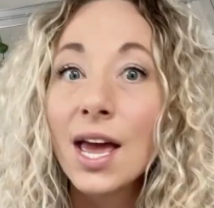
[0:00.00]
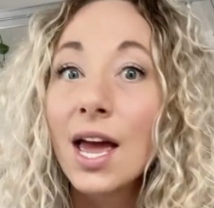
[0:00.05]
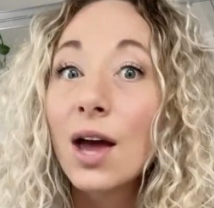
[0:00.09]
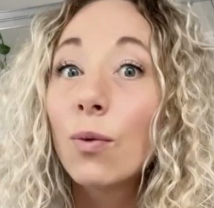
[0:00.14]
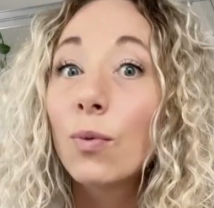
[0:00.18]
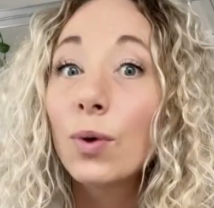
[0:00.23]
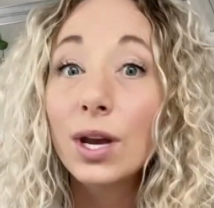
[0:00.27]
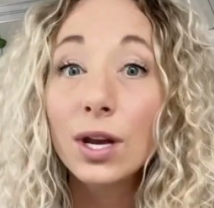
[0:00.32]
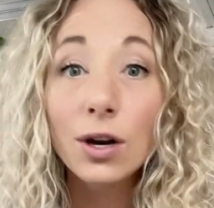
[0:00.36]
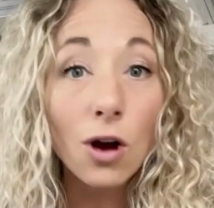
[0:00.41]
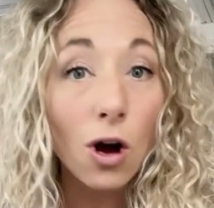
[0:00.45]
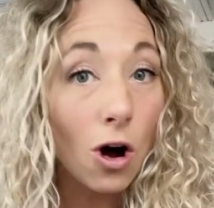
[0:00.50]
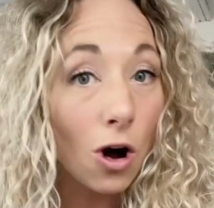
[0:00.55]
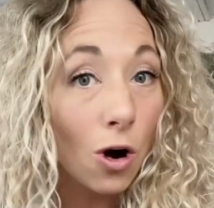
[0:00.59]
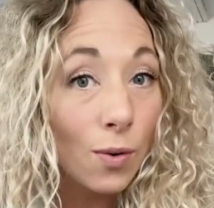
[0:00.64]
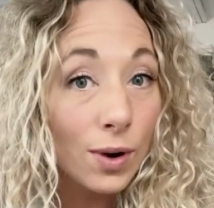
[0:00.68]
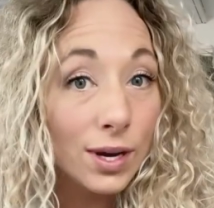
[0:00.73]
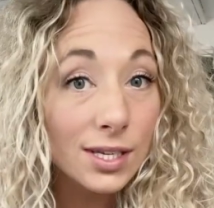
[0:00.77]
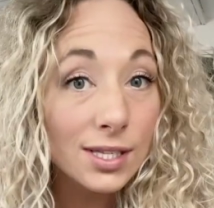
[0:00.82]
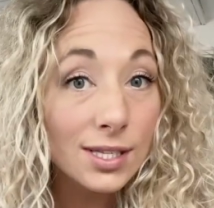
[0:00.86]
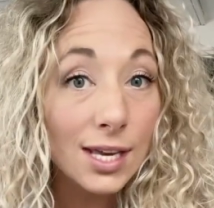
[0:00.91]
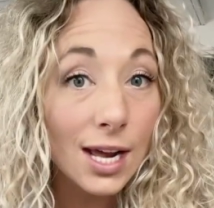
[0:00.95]
We can
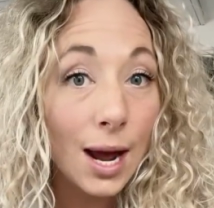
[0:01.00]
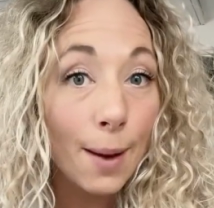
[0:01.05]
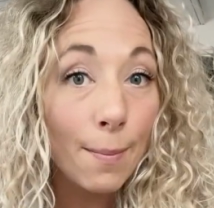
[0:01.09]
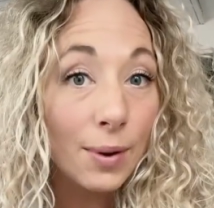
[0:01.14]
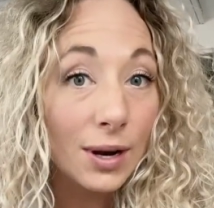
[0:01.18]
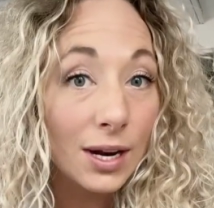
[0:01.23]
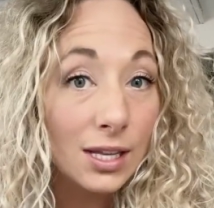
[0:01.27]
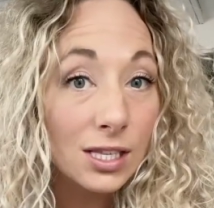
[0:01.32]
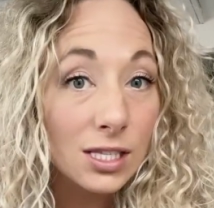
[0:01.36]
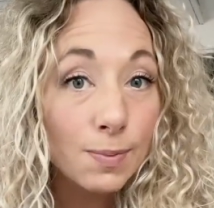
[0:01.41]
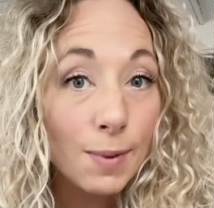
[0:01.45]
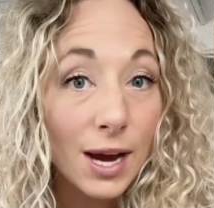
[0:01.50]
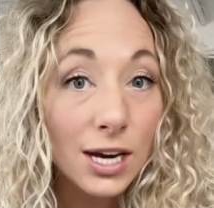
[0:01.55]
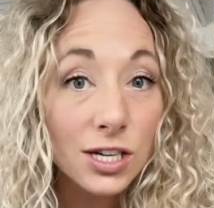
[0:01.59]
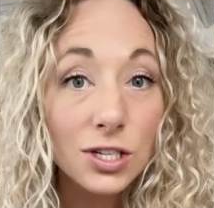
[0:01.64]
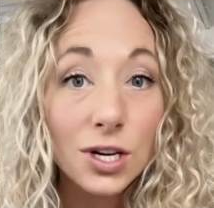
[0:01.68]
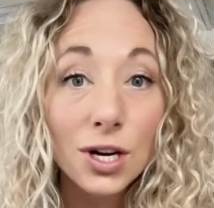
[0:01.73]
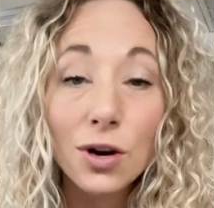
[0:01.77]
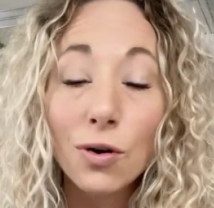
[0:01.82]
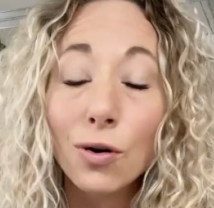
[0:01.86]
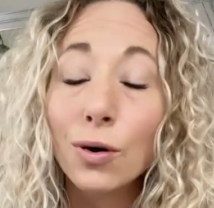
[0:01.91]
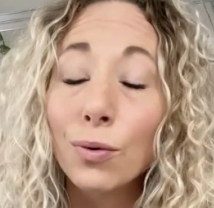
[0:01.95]
always set up an
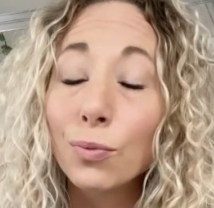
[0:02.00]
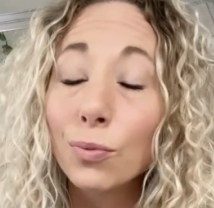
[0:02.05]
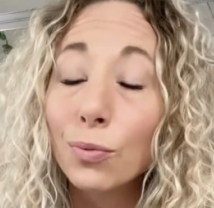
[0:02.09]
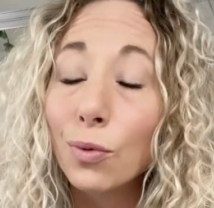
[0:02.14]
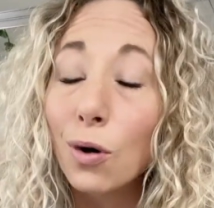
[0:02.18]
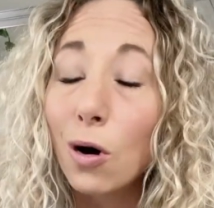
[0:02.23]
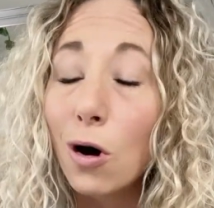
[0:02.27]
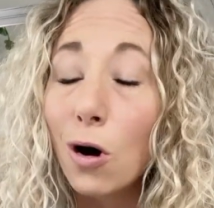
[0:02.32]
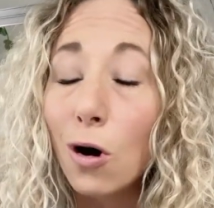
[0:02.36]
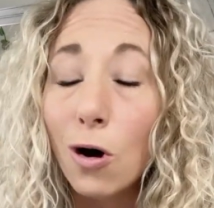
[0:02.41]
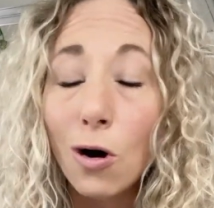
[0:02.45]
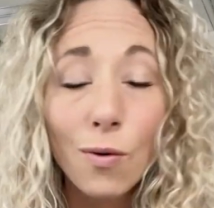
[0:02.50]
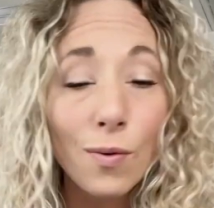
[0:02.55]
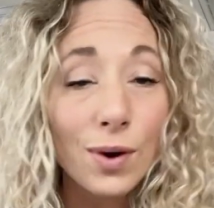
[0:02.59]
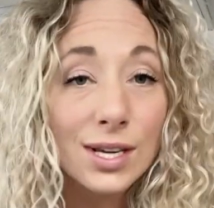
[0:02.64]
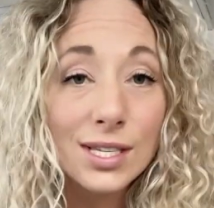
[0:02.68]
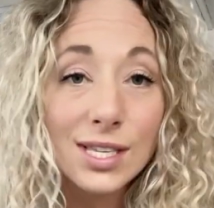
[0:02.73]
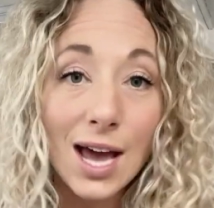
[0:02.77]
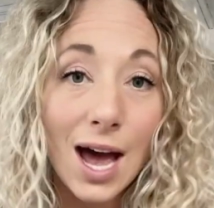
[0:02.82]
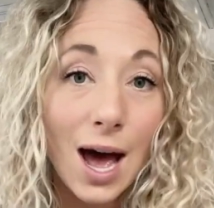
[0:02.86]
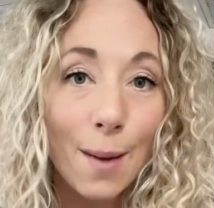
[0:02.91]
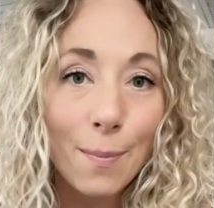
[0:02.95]
inspection, or I'm always
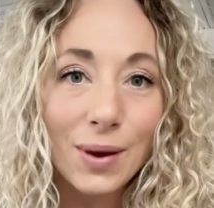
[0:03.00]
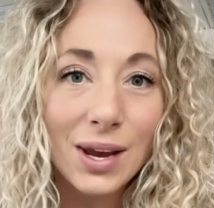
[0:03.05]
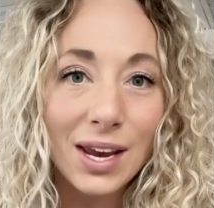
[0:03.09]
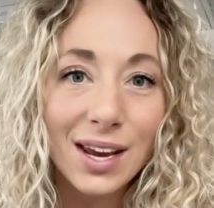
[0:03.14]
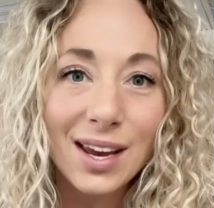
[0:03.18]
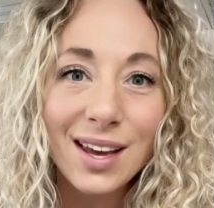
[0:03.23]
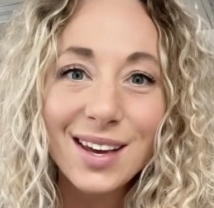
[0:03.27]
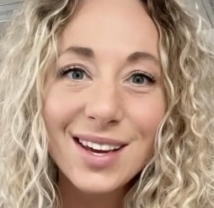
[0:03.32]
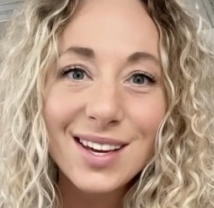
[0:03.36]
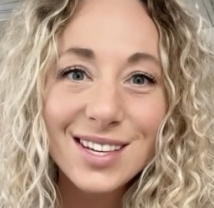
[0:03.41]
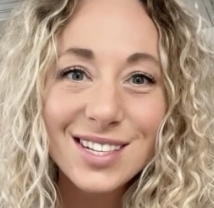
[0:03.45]
happy